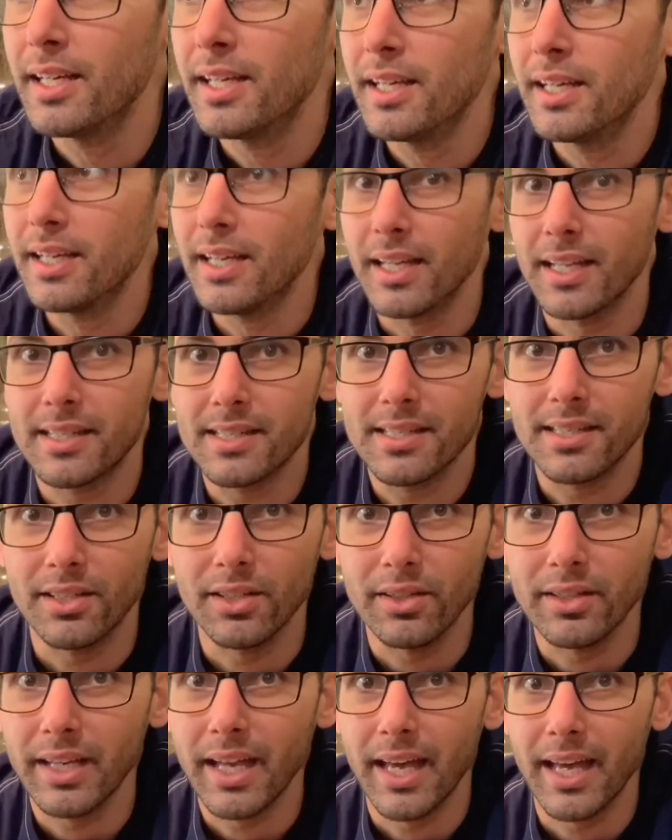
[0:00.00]
it still
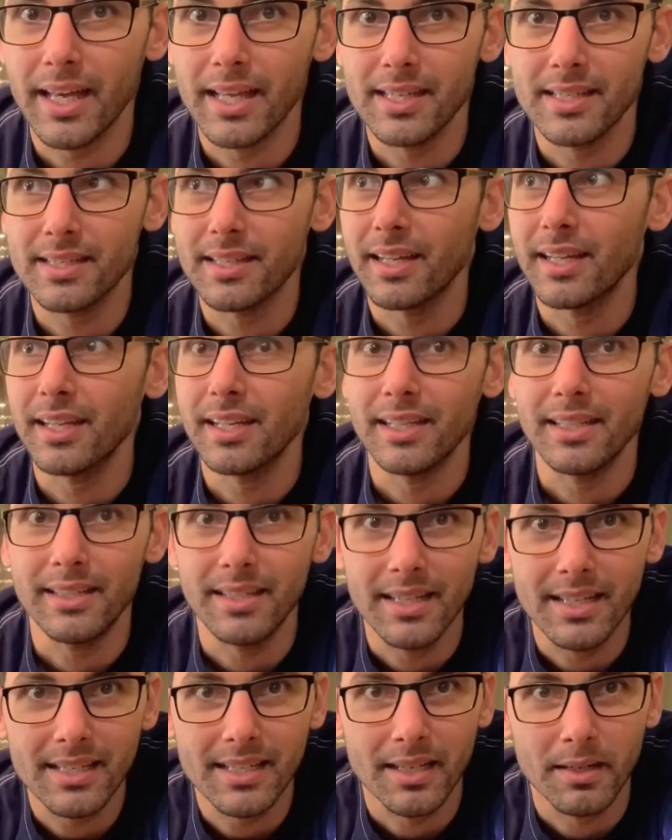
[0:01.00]
has a
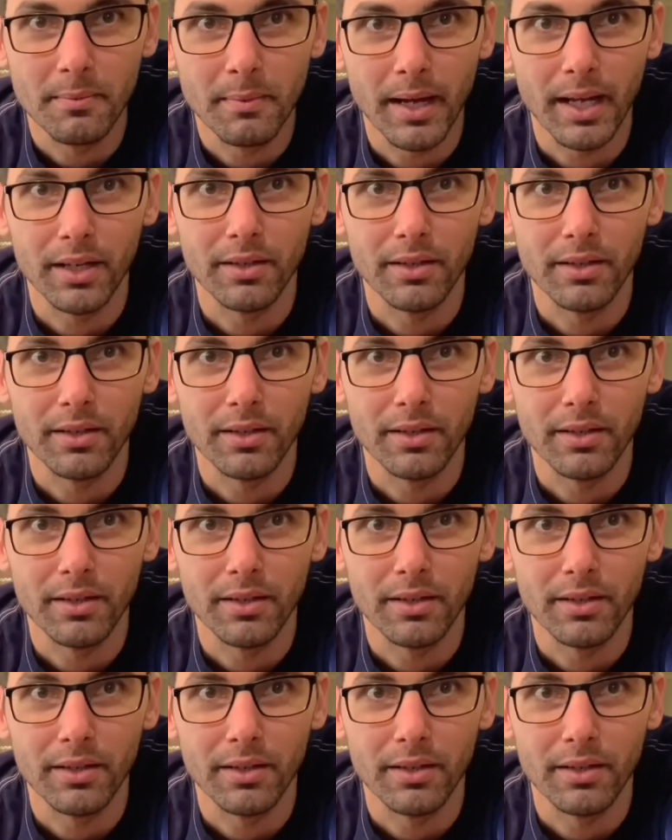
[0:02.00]
decent amount of